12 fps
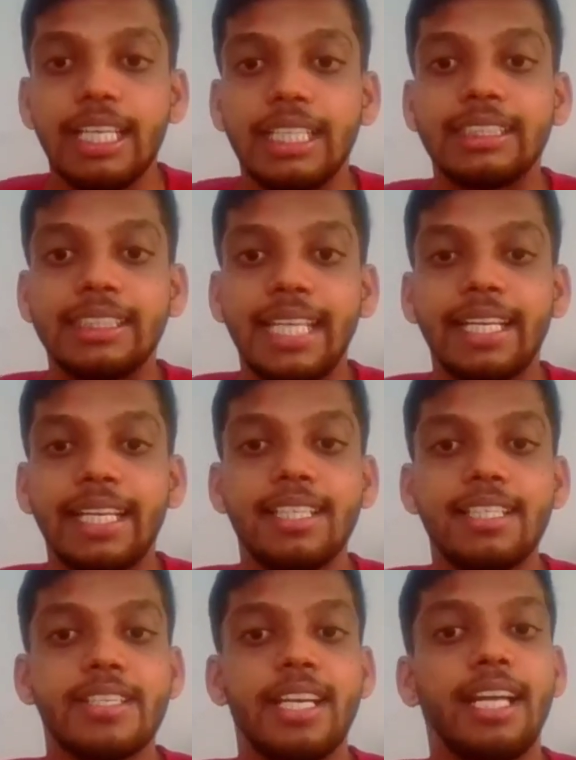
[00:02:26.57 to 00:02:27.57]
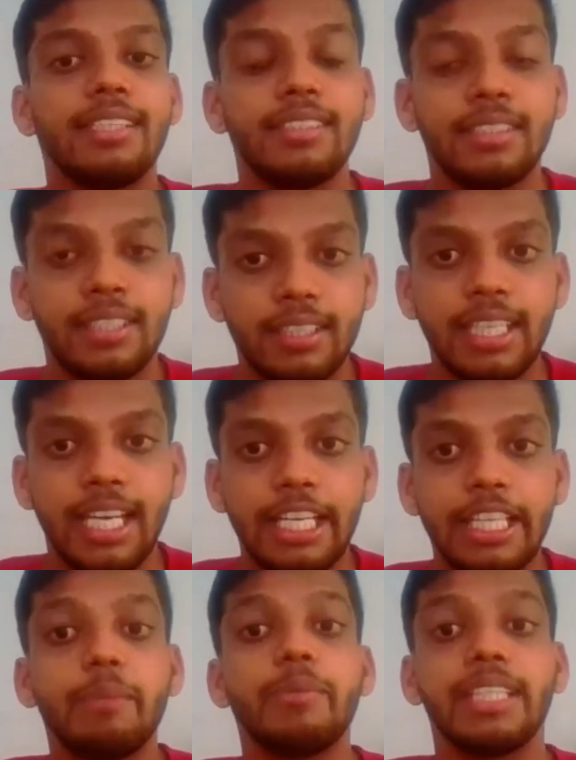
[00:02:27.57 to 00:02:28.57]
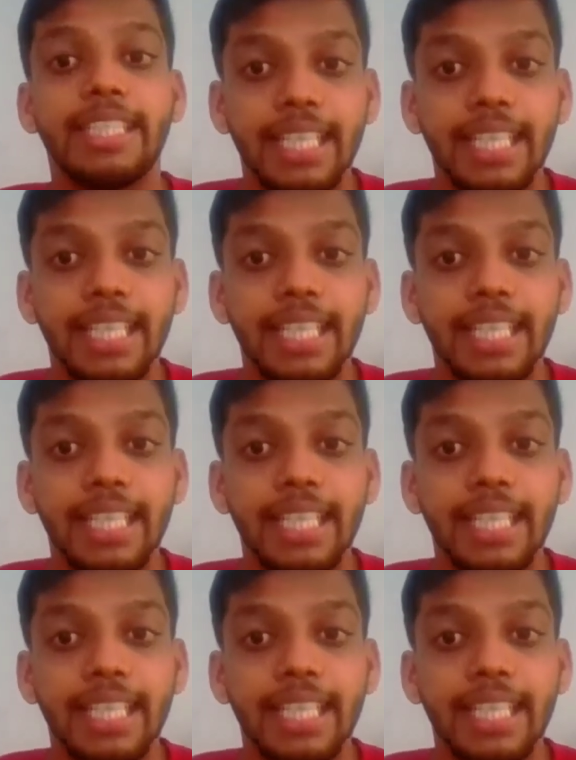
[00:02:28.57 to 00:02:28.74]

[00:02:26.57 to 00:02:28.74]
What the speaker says: Second and third attempt,